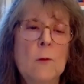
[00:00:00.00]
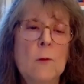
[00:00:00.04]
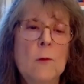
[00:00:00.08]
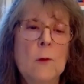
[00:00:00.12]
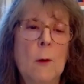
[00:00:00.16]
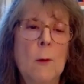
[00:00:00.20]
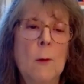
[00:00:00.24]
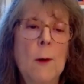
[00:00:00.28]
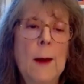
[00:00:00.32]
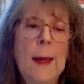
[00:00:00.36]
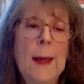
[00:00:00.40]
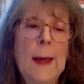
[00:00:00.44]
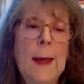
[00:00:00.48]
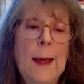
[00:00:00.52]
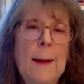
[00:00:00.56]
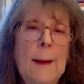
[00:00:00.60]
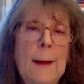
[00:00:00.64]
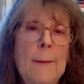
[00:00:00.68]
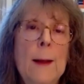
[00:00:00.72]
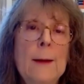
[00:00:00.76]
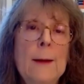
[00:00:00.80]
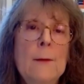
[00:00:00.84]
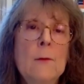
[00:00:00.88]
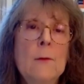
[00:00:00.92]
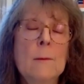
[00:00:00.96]
So
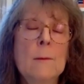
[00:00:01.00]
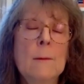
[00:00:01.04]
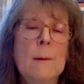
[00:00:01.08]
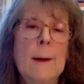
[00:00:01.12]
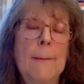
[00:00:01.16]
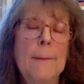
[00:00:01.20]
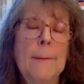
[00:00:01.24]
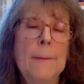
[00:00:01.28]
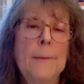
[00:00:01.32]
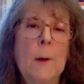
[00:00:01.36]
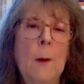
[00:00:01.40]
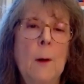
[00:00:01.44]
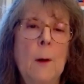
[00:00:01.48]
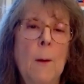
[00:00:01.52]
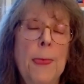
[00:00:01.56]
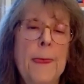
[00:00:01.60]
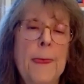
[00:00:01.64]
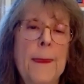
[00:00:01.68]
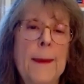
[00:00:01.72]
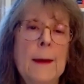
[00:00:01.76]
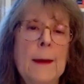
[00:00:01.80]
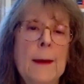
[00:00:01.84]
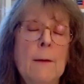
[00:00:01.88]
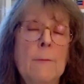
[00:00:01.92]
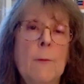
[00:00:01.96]
it's don't
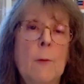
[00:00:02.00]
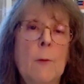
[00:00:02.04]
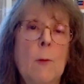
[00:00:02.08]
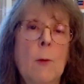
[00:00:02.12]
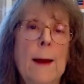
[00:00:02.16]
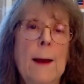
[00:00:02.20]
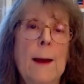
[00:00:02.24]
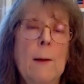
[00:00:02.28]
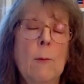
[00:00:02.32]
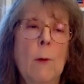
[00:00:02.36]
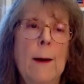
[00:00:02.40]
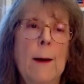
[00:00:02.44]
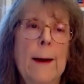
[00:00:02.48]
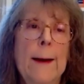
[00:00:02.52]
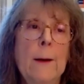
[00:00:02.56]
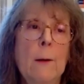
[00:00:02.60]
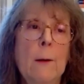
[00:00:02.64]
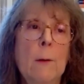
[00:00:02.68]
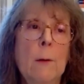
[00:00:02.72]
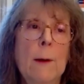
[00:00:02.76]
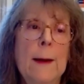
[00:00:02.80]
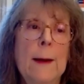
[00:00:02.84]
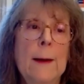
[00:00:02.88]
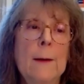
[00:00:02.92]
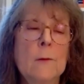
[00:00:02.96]
think of grant
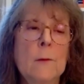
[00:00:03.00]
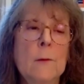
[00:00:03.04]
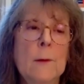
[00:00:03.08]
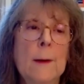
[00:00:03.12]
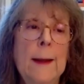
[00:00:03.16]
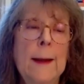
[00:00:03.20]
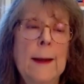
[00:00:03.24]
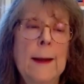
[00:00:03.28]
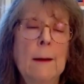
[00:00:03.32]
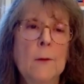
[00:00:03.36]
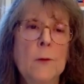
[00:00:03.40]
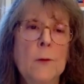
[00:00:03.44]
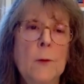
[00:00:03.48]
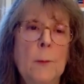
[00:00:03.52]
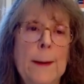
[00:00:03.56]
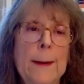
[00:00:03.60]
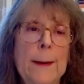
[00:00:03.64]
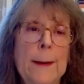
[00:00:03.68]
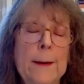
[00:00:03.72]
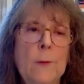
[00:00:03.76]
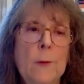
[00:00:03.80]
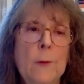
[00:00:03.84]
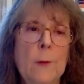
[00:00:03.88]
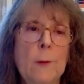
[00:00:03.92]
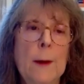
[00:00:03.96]
writer as an English
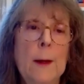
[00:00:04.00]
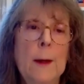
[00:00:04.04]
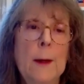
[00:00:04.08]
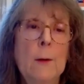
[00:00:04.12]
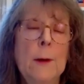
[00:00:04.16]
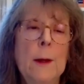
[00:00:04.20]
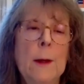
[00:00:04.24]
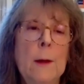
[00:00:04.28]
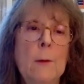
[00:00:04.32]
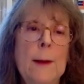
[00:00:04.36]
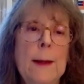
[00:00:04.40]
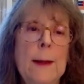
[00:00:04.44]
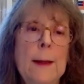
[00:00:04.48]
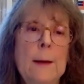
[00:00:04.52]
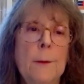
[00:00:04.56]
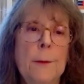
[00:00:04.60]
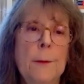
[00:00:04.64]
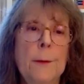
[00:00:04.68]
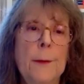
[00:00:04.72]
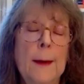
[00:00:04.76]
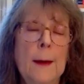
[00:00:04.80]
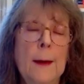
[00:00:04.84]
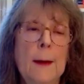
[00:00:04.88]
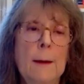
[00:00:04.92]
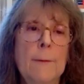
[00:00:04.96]
major. You need to
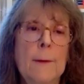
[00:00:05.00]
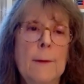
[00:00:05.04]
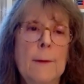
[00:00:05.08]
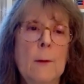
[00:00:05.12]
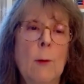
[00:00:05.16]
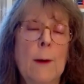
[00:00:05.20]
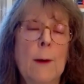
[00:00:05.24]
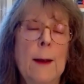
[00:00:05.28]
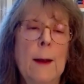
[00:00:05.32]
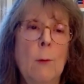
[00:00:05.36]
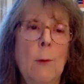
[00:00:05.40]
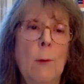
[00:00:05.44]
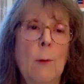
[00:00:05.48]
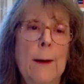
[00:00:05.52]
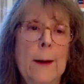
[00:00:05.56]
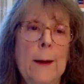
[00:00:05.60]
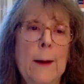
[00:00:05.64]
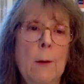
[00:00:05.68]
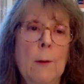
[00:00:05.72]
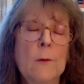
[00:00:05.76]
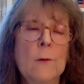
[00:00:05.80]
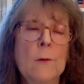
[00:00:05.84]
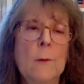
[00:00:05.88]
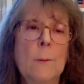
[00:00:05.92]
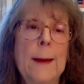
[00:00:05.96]
think of the grant
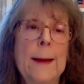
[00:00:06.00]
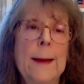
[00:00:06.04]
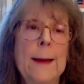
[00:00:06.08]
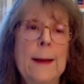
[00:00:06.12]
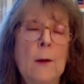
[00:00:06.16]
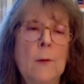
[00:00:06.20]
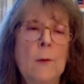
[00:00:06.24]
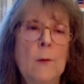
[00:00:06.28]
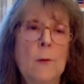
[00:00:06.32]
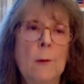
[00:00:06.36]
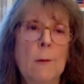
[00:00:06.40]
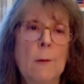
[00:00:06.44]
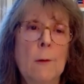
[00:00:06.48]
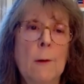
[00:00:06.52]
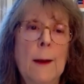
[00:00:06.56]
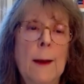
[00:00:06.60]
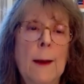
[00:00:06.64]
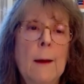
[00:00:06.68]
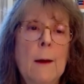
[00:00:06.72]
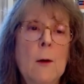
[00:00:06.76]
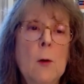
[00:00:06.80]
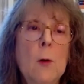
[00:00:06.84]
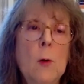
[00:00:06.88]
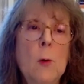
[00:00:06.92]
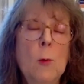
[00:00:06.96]
writer as a manager
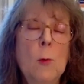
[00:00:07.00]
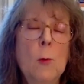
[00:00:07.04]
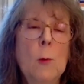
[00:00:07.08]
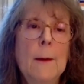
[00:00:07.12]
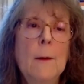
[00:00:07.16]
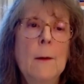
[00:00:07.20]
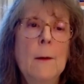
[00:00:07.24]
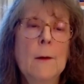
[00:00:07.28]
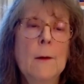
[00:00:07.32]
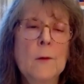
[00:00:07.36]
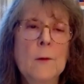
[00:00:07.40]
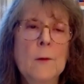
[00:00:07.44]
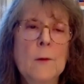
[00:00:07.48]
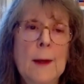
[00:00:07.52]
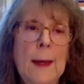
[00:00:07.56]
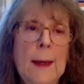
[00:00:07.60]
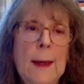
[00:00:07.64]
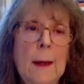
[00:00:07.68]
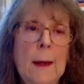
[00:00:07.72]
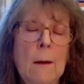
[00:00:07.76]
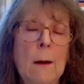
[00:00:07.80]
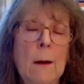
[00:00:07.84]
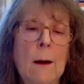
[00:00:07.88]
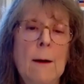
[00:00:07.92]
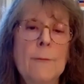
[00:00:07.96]
who doesn't
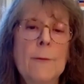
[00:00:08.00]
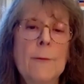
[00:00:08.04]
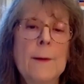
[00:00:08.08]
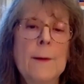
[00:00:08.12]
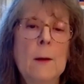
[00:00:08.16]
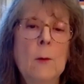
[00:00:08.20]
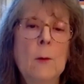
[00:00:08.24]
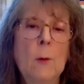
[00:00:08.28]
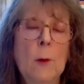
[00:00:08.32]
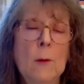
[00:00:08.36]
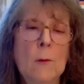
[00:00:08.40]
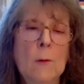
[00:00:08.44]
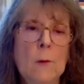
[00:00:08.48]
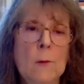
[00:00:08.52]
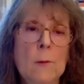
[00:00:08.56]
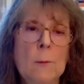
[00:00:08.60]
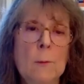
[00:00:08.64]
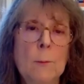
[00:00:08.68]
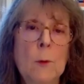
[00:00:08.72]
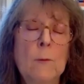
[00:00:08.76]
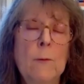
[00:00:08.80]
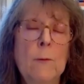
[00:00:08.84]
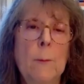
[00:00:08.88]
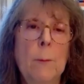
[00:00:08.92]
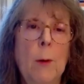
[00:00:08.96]
take guff and who can just
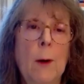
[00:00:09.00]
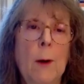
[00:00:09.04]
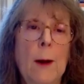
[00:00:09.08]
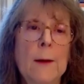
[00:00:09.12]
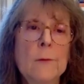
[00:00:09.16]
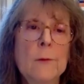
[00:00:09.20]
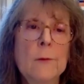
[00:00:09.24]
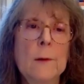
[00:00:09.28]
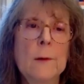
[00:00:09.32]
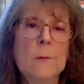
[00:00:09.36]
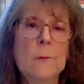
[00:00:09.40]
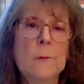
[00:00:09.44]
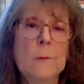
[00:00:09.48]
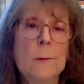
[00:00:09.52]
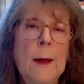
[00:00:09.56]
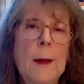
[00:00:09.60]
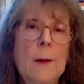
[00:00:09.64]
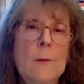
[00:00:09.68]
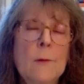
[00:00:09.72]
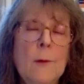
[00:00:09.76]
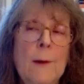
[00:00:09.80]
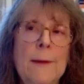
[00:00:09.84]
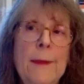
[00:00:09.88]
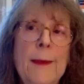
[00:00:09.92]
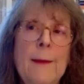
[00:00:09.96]
move a process.
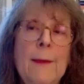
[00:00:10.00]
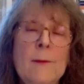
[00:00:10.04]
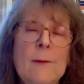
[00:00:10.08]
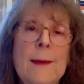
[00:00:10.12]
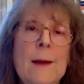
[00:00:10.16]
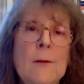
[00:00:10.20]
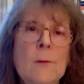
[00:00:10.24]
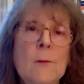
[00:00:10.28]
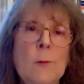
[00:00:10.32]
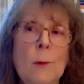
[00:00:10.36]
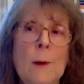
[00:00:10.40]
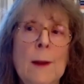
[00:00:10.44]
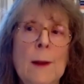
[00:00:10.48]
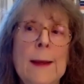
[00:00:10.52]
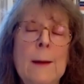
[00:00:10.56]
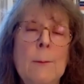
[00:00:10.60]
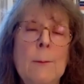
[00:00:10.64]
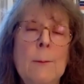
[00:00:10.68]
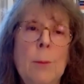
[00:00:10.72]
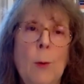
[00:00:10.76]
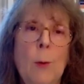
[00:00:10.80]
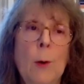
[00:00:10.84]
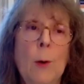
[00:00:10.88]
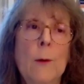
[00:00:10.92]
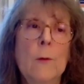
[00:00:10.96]
So I think that's really
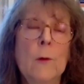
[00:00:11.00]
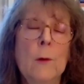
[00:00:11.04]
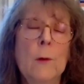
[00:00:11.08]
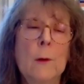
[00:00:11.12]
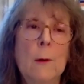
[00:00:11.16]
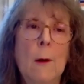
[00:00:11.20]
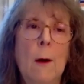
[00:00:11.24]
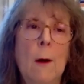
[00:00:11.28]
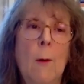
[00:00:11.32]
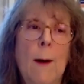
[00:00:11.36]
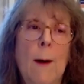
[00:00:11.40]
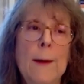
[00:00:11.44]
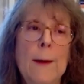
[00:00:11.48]
important to know.